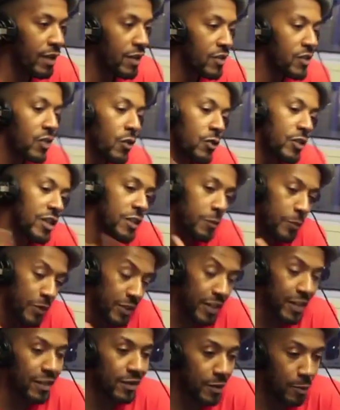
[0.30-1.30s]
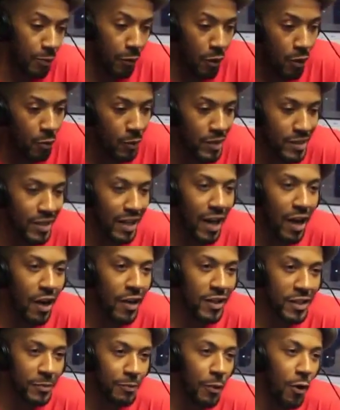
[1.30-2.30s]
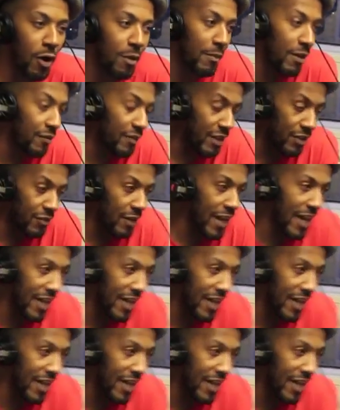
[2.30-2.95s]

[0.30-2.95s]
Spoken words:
So this particular poem was the hardest poem I've ever